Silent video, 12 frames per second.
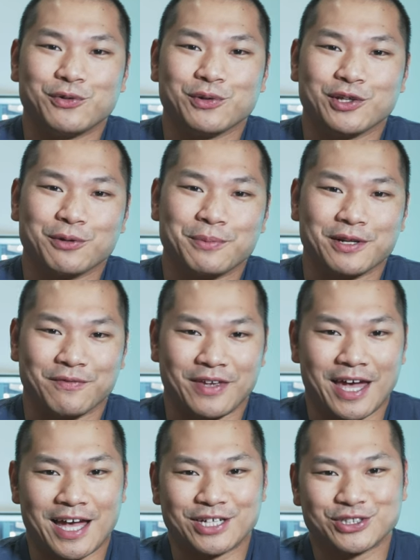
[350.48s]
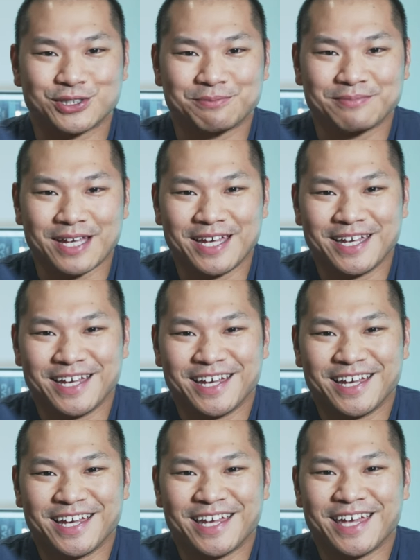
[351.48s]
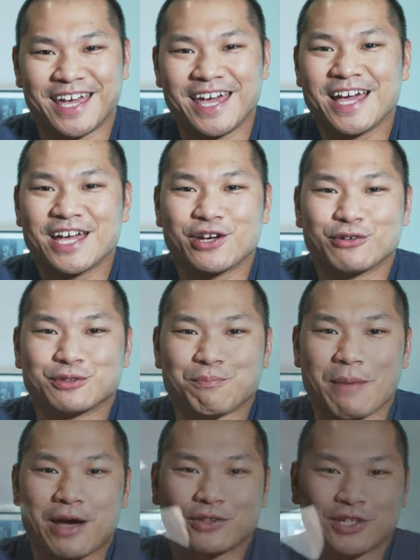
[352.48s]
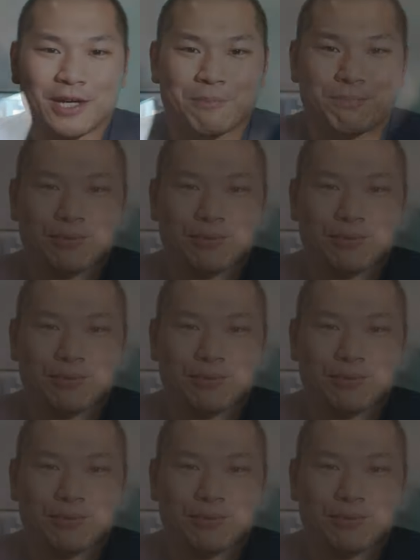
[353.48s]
you a little bit of cash. AIOs mount up